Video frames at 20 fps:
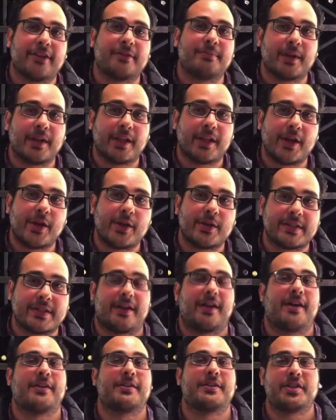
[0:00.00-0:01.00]
Merlots that
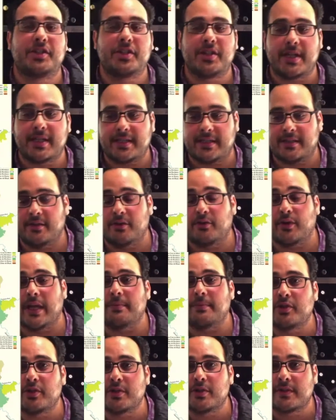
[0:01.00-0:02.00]
aren't just grape
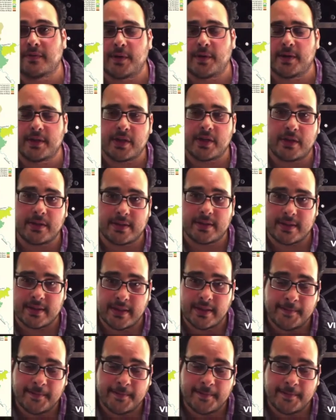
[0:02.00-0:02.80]
juice for adults.